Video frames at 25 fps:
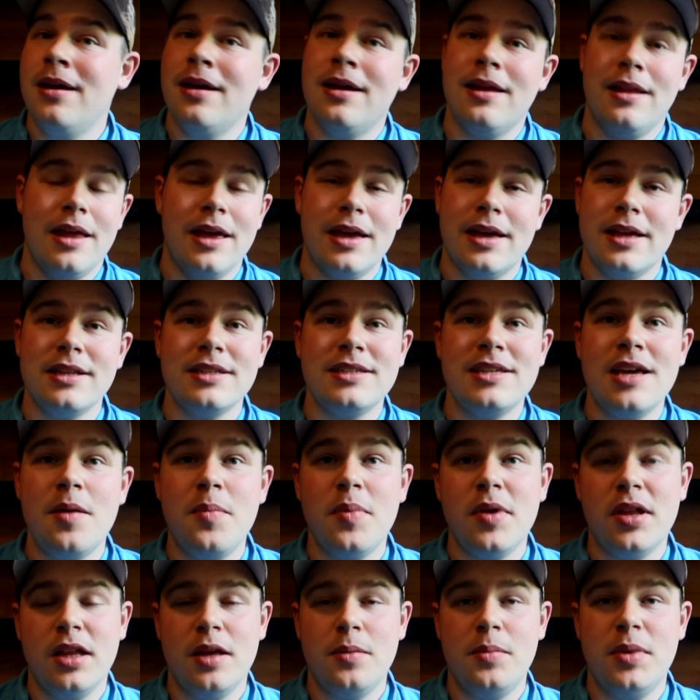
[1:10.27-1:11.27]
They can
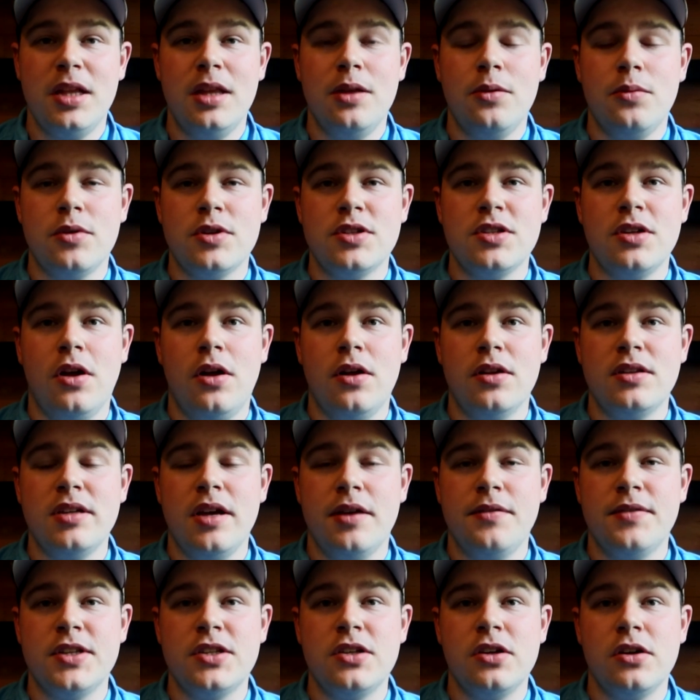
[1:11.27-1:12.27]
typically be the result
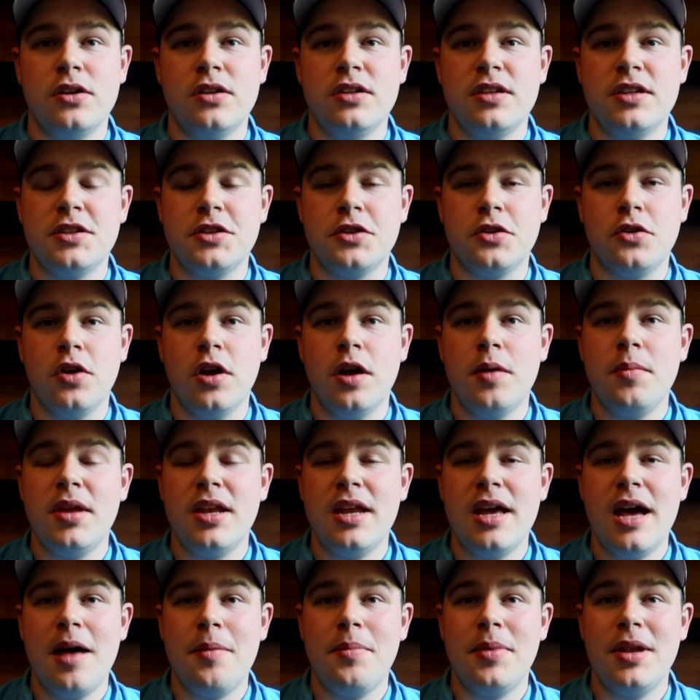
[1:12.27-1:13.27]
of a certain disagreement
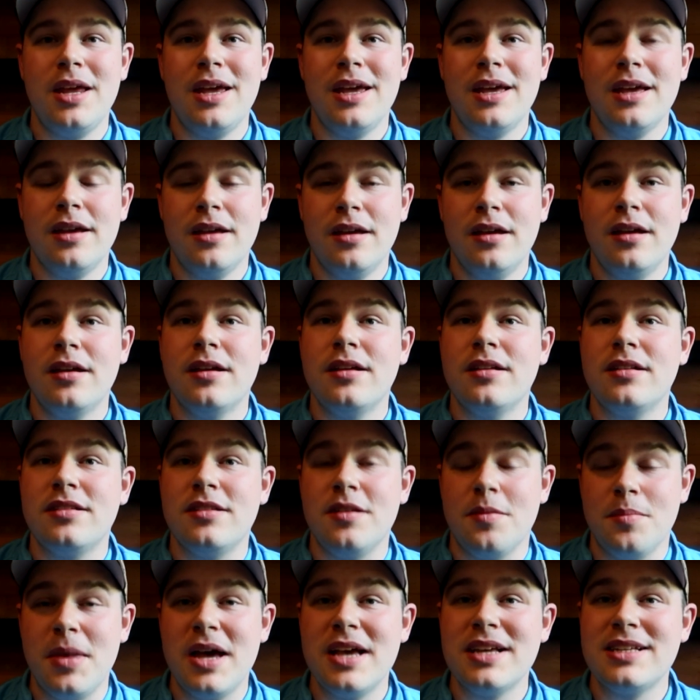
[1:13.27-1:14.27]
happening,
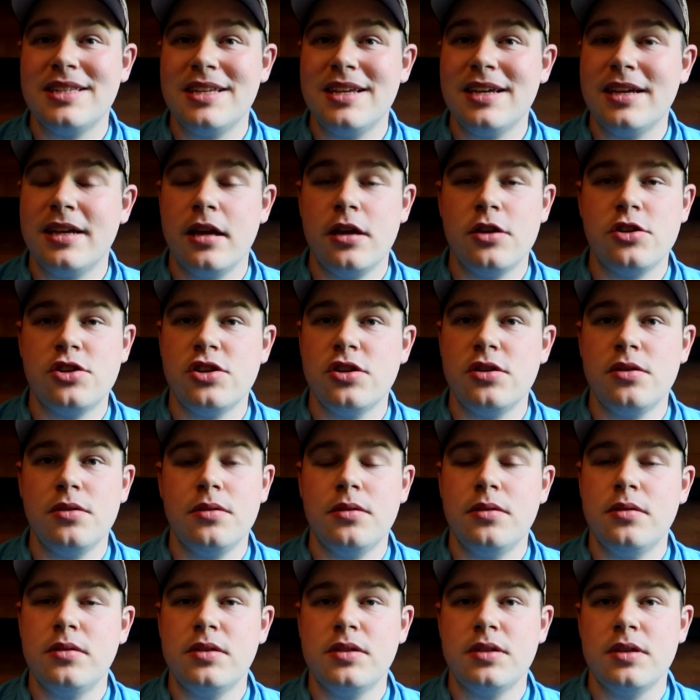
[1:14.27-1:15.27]
domestic
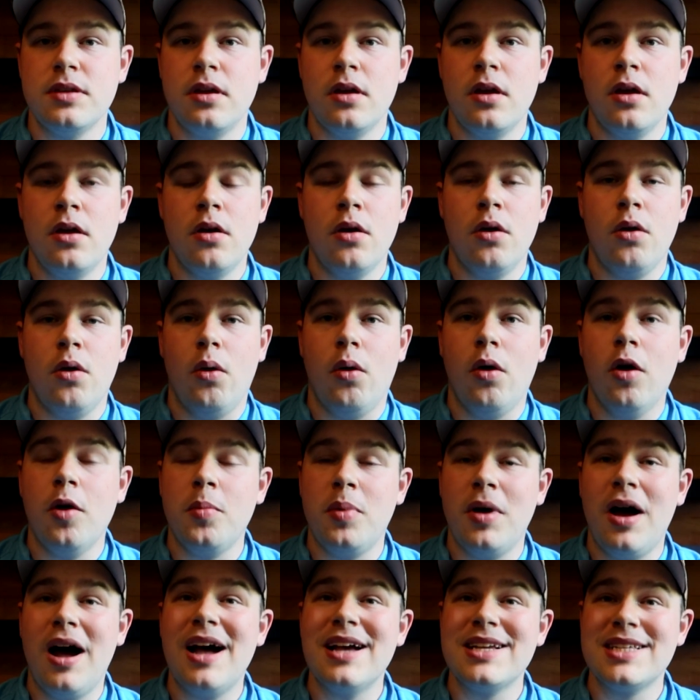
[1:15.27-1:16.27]
issues, or
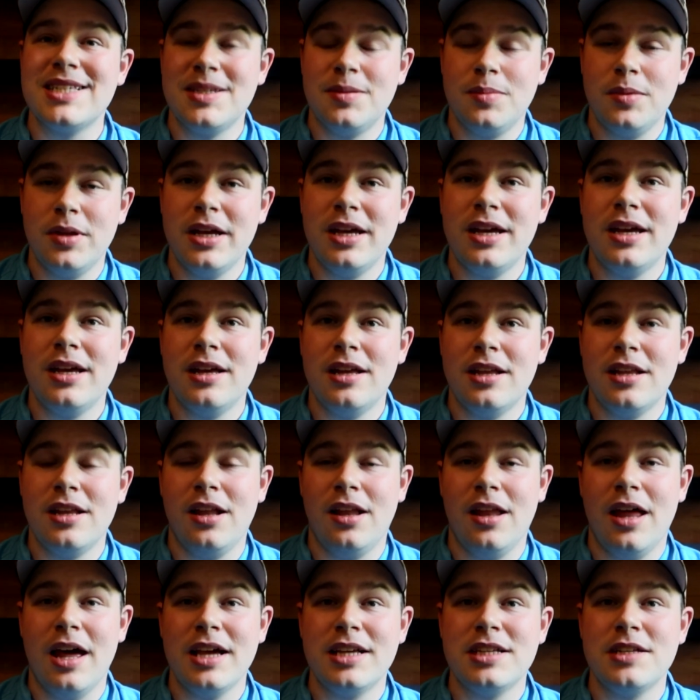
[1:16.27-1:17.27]
possibly the
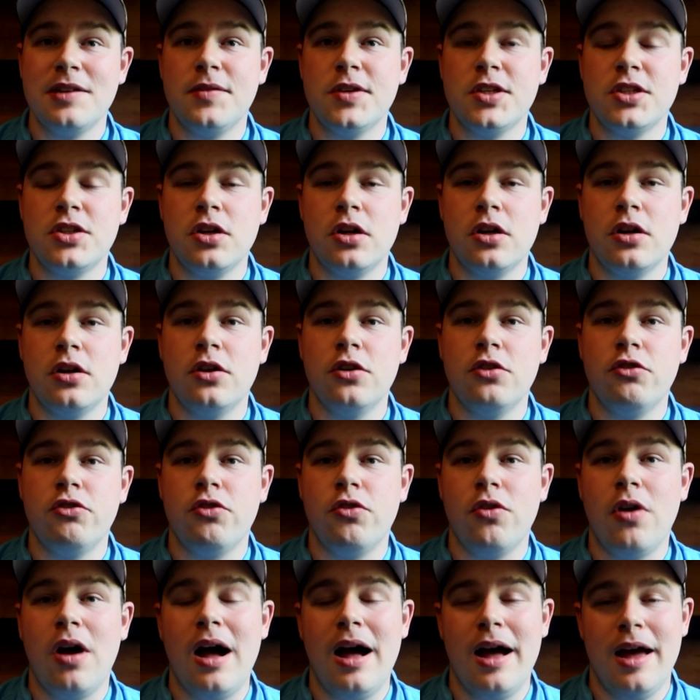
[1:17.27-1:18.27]
likes of a certain
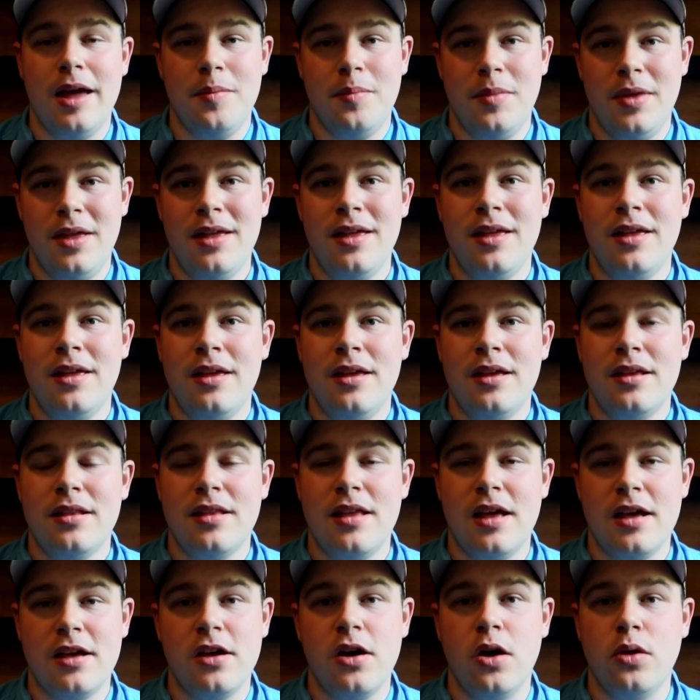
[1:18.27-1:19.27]
crime
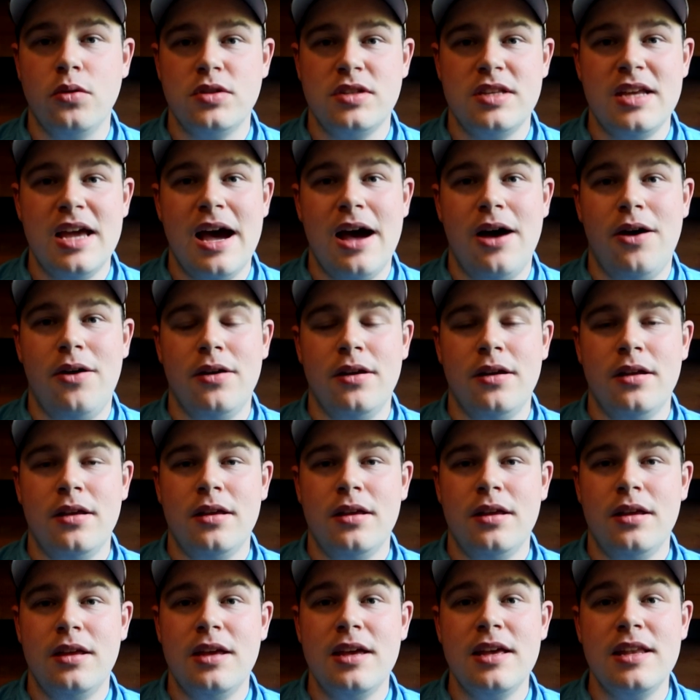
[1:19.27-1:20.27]
that goes down
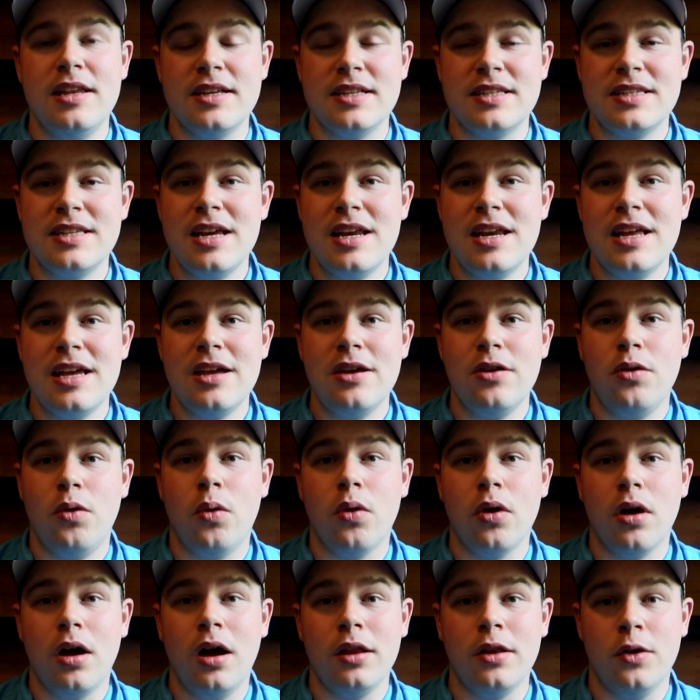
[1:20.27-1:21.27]
in the city
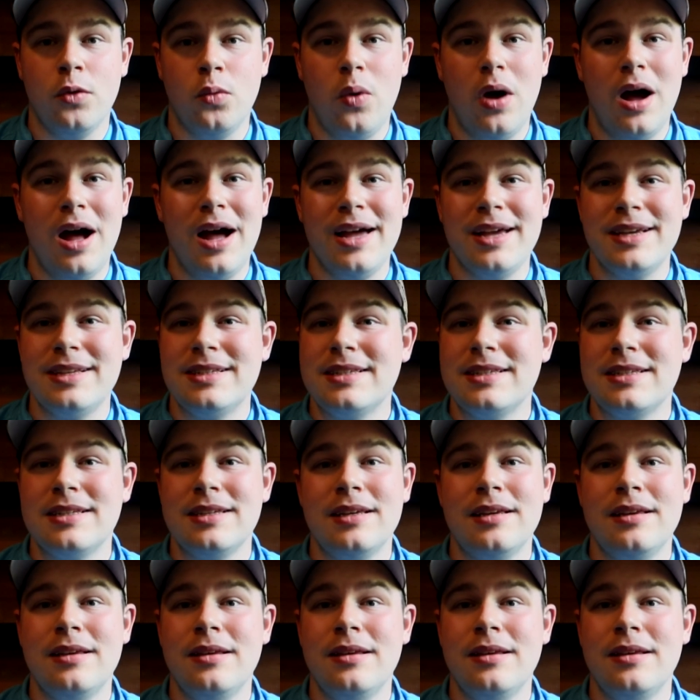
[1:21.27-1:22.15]
or otherwise.